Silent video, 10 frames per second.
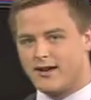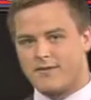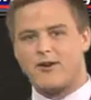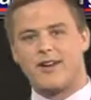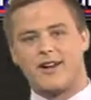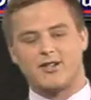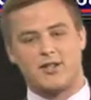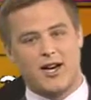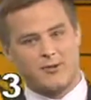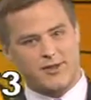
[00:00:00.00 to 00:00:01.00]
Very nice
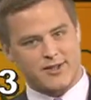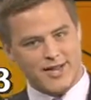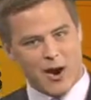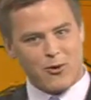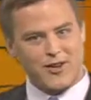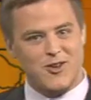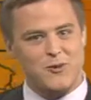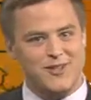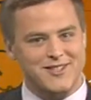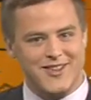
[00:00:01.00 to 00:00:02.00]
shot with the towering cumulus